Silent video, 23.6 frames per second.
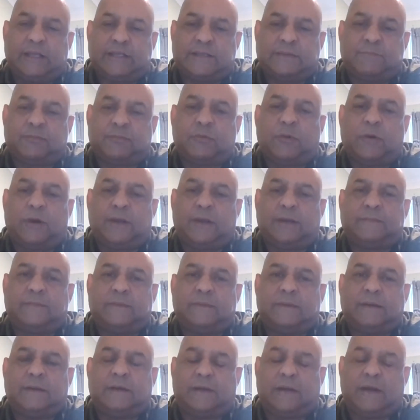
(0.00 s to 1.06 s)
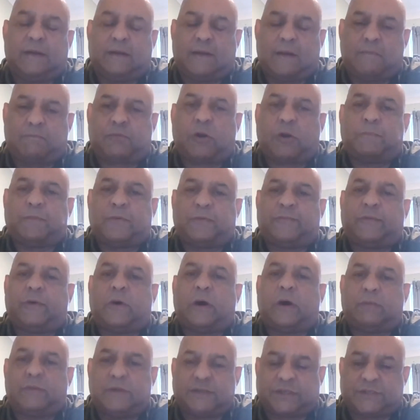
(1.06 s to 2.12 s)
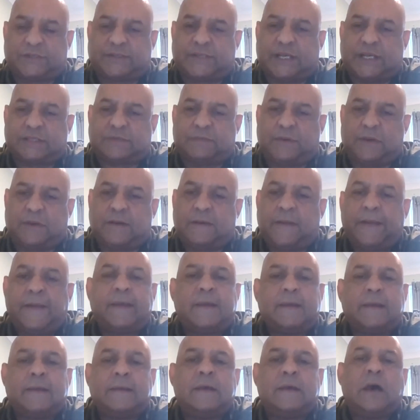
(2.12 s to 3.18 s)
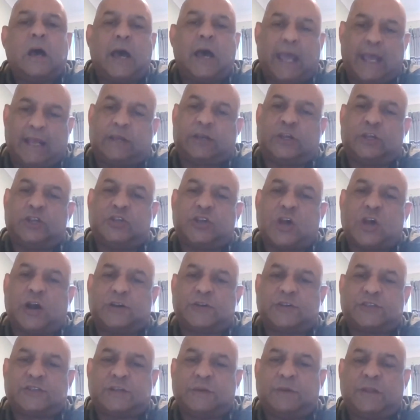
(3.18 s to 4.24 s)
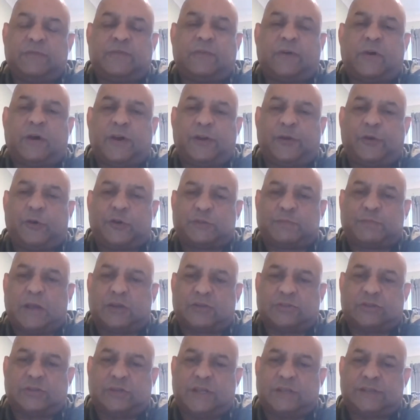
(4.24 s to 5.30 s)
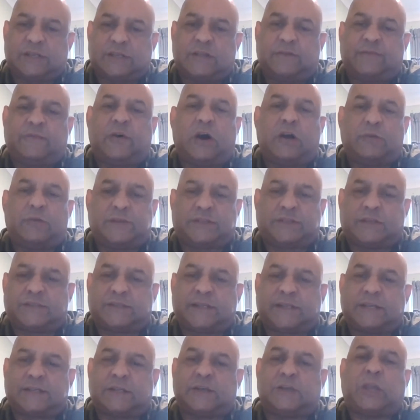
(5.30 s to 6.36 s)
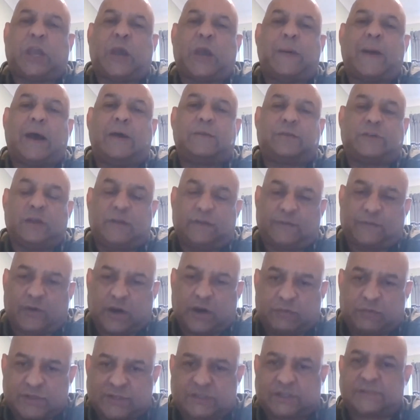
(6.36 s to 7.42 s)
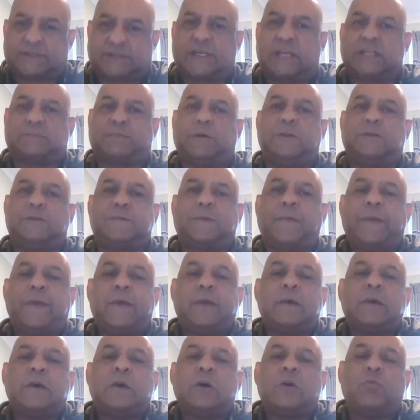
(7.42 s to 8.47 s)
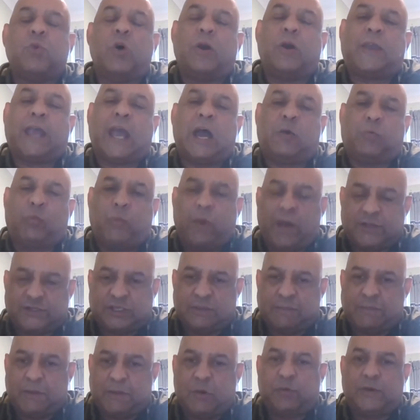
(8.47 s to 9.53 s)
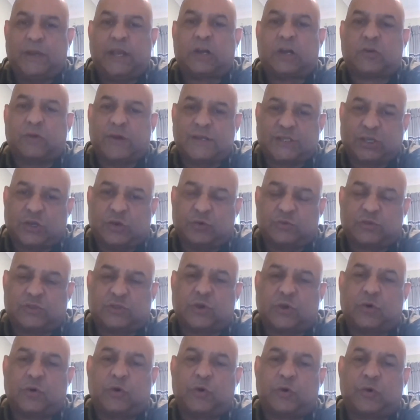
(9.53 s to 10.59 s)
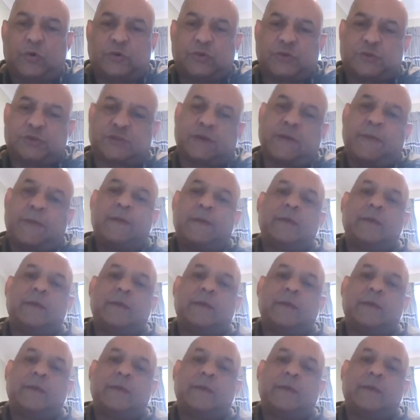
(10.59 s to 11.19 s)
is employing a proper fire risk assessor in conjunction with the fire door specialist. So the fire risk assessor can go out, do the fire risk assessment, work out which of the building critical doors,